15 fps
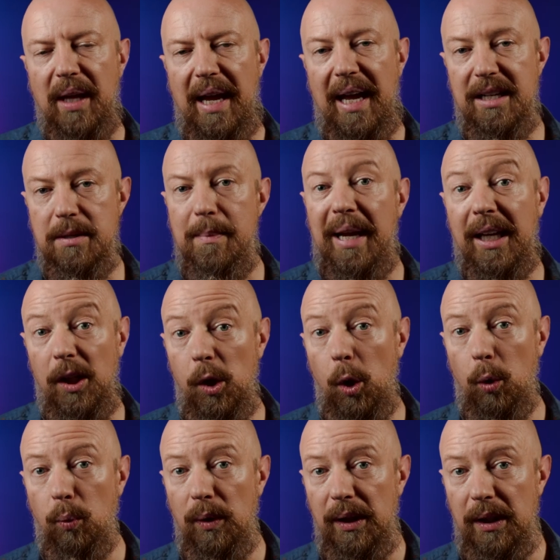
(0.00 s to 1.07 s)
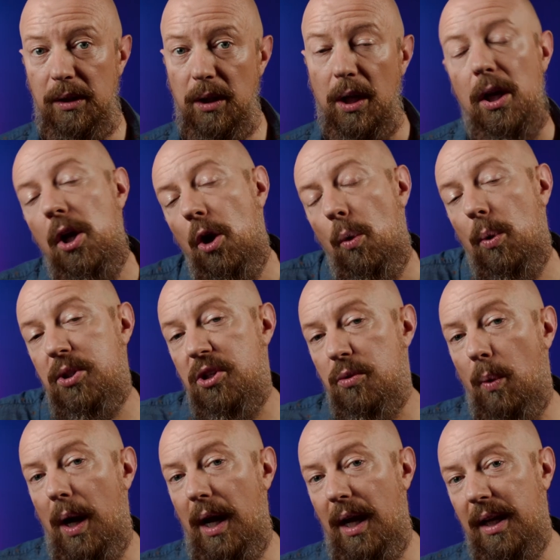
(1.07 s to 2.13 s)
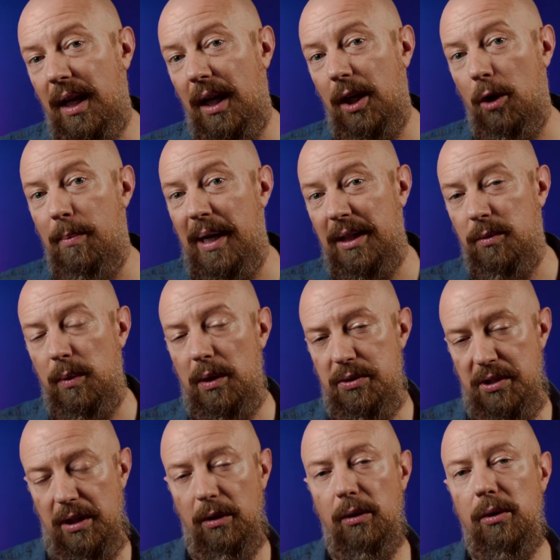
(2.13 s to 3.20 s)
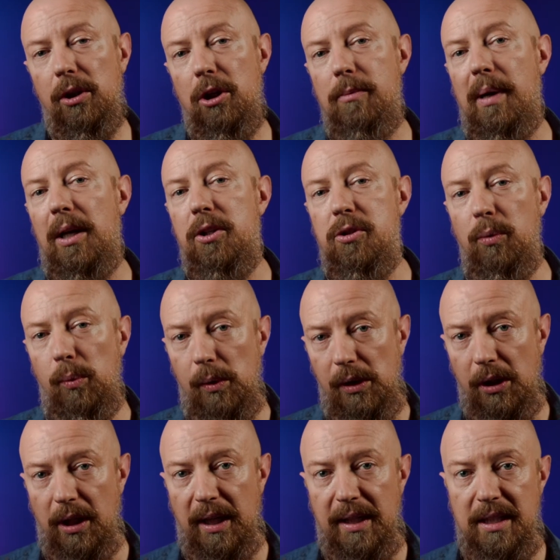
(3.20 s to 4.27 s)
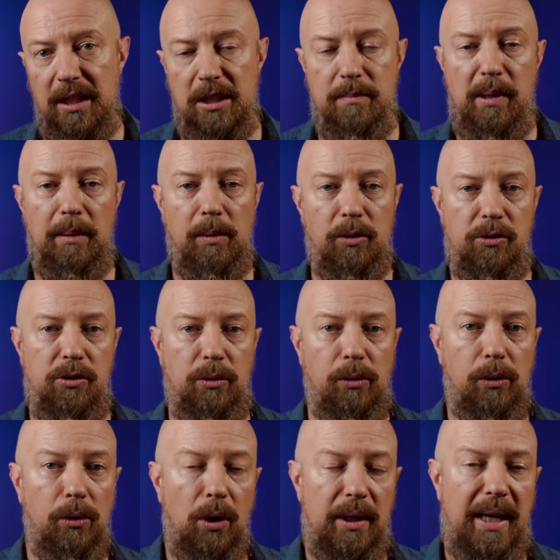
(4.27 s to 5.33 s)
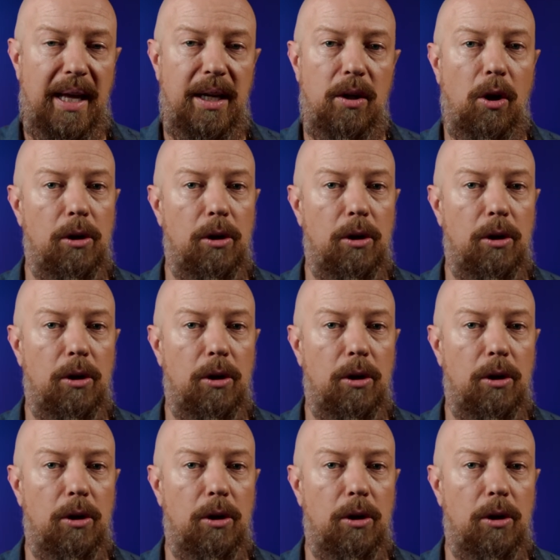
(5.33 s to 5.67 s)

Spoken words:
and to make it look really good. Which is why I kind of go back to what I was saying earlier about it's a really good idea to be able to look at it